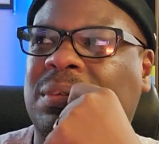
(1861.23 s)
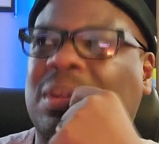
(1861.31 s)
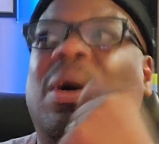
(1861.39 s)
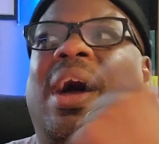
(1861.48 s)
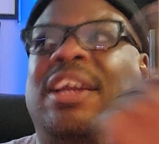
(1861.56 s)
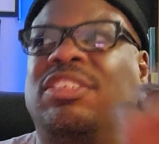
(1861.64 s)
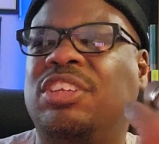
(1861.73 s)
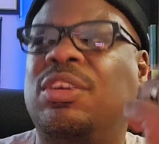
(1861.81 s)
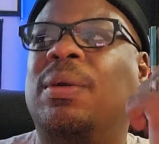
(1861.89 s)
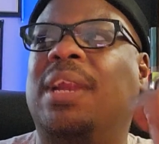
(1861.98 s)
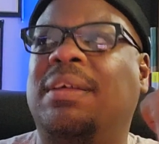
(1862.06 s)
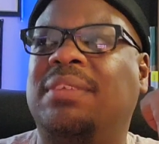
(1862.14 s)
No, actually,
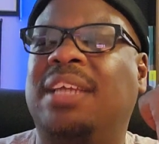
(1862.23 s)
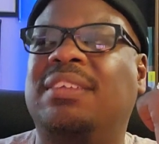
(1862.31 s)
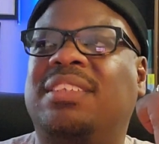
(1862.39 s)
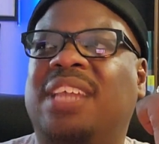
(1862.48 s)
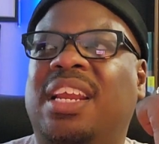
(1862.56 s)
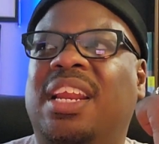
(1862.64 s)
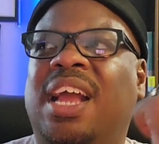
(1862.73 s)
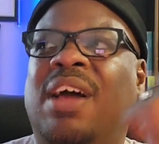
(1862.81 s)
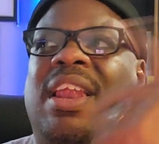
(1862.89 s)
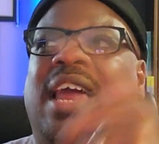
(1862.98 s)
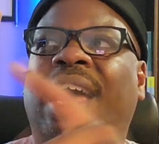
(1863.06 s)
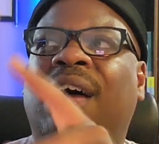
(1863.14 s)
no, now I'm not saying it
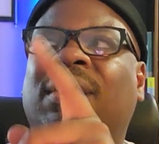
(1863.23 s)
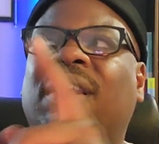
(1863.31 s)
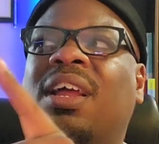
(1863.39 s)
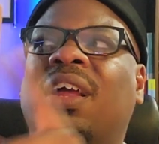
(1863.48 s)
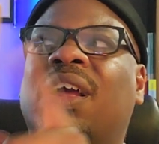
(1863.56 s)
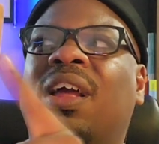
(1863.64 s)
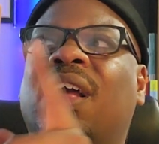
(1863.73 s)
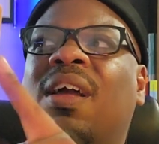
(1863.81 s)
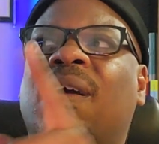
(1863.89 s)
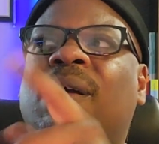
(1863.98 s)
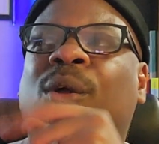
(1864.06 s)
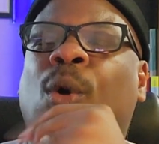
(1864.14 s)
out loud.
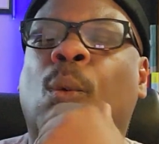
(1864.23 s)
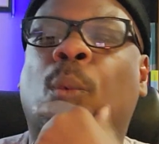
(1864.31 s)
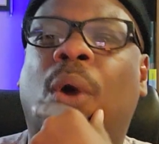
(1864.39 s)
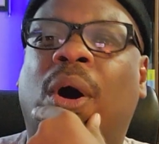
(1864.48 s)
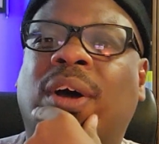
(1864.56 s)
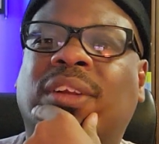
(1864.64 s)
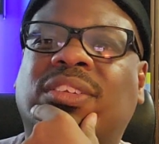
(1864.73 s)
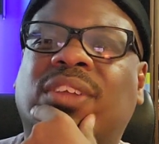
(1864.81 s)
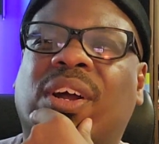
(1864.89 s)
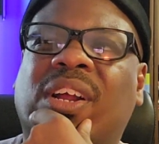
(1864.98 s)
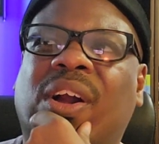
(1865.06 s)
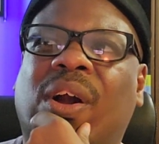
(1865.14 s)
Wands
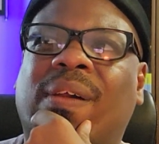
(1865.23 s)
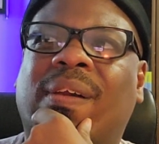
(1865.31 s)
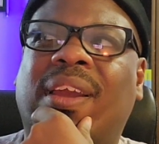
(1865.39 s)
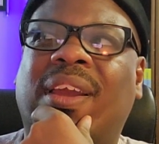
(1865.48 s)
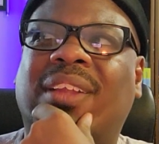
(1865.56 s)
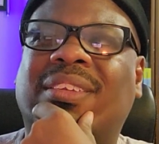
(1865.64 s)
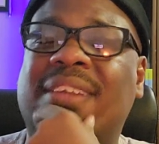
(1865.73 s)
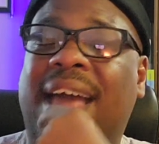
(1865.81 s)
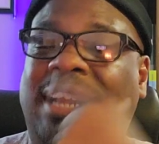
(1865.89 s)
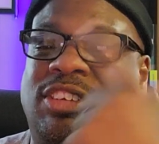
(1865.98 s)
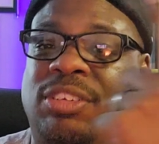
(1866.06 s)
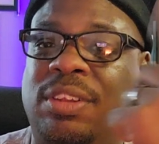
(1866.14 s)
is
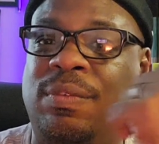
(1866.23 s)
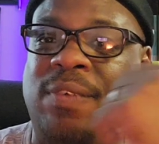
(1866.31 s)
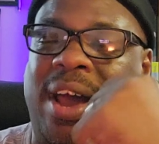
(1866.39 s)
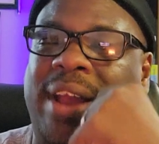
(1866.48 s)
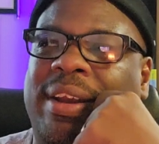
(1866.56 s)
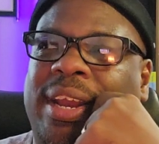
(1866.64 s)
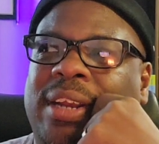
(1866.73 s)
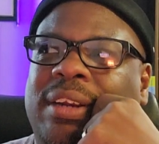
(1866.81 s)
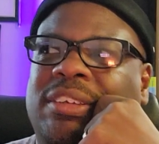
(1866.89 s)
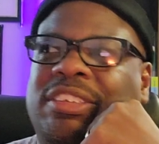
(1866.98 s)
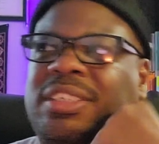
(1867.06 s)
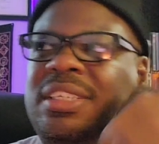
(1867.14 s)
naturally fire
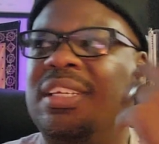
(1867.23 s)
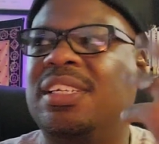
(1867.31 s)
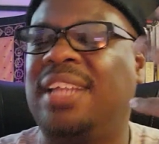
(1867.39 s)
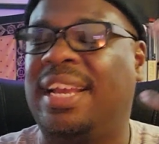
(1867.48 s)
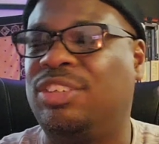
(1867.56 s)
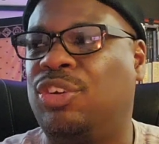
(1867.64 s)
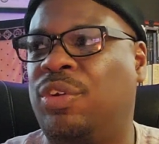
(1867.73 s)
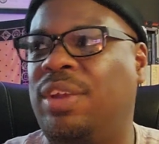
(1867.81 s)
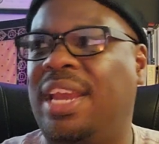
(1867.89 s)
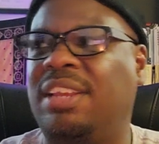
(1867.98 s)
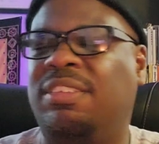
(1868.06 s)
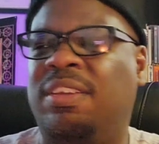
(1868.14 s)
energy. That's
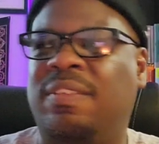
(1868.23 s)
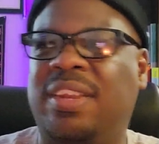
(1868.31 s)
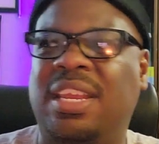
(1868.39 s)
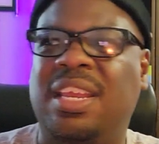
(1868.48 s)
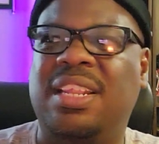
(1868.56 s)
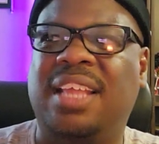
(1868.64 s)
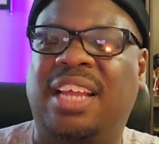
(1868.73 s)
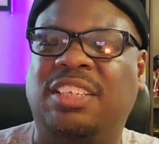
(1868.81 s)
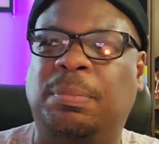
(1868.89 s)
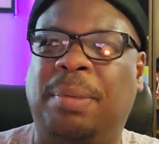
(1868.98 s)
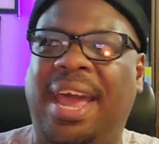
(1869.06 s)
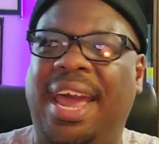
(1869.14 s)
creativity.
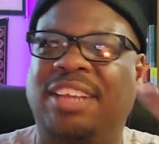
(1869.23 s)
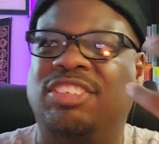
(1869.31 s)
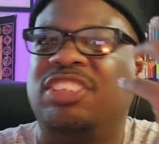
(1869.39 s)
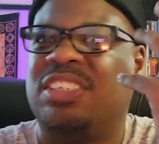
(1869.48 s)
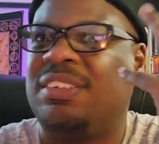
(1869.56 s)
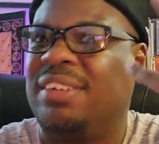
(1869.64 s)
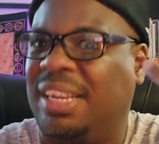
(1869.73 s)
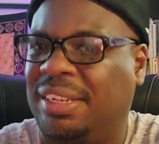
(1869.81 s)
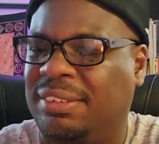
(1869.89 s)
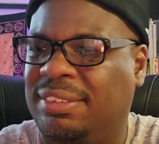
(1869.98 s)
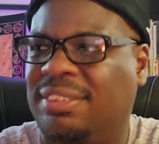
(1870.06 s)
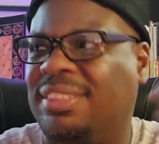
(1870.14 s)
That's passion.
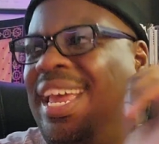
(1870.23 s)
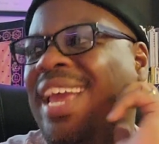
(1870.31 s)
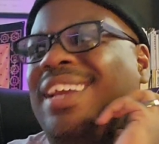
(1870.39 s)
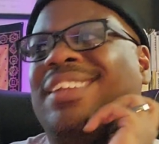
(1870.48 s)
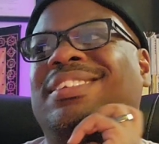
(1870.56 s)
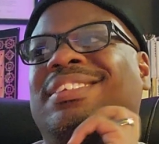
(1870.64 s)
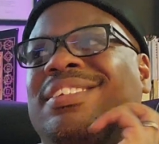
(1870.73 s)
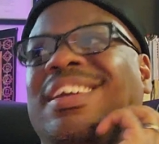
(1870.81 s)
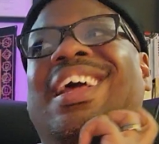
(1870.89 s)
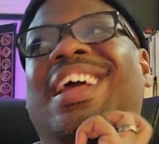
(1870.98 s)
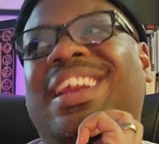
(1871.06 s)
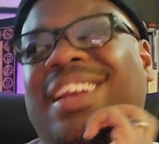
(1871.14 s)
It's sex.
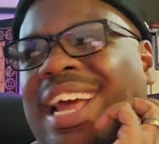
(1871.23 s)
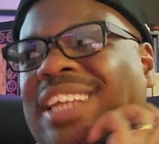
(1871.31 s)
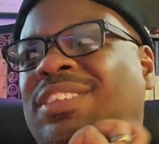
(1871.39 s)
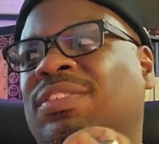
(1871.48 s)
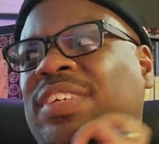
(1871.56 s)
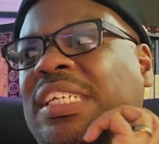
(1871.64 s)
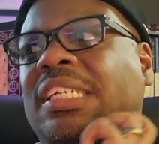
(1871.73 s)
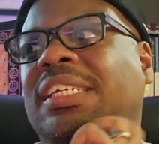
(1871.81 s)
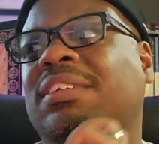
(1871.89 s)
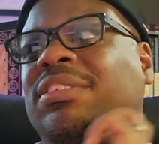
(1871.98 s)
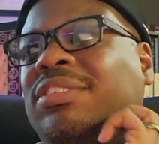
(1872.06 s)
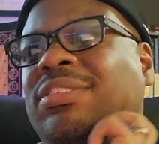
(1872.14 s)
That's
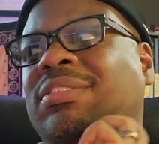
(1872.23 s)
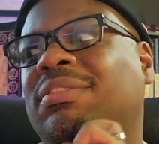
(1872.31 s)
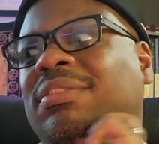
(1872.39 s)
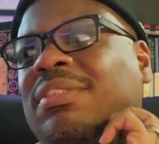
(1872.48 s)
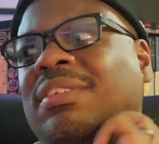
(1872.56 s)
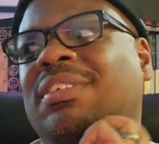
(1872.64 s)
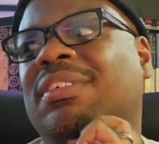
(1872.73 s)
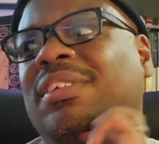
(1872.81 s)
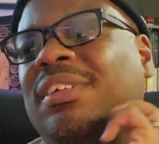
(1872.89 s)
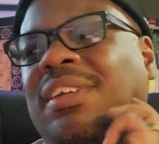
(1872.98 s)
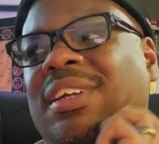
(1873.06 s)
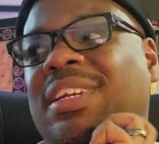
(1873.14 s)
Venus.
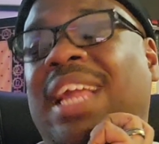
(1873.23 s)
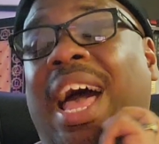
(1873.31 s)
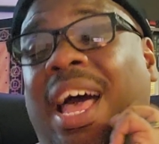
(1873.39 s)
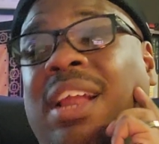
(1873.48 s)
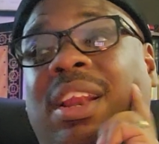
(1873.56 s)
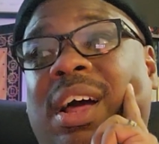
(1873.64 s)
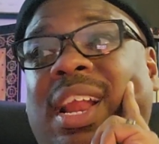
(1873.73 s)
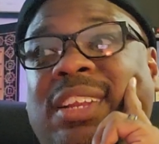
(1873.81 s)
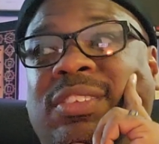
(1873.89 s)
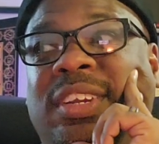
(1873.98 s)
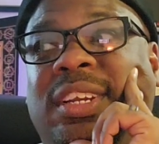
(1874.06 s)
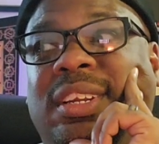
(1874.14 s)

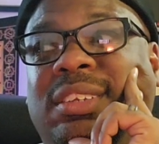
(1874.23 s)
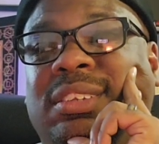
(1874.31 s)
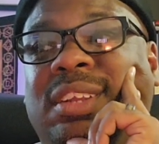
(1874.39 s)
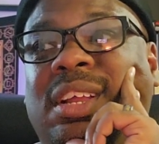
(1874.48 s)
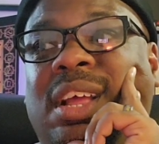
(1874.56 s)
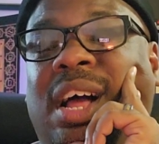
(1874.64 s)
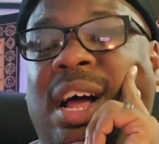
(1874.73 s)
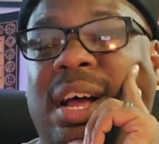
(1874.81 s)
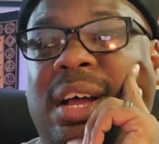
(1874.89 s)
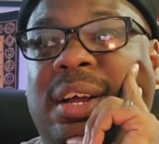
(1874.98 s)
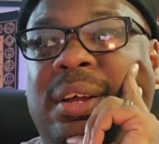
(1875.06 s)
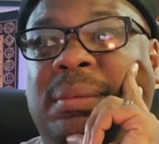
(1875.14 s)
That's Venus.
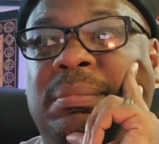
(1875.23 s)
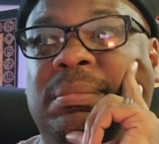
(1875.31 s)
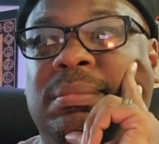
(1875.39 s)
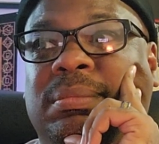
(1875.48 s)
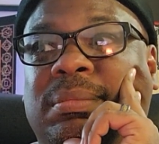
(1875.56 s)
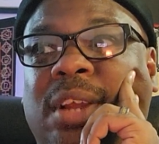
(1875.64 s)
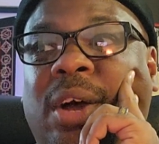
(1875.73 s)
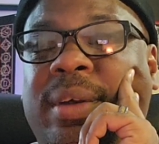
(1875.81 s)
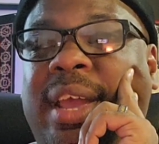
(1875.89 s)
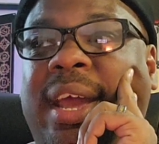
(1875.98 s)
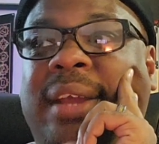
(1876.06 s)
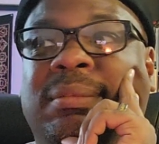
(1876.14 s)

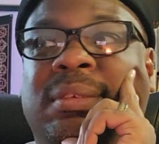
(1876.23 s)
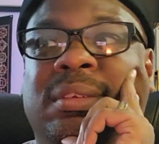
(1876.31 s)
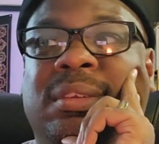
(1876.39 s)
Okay.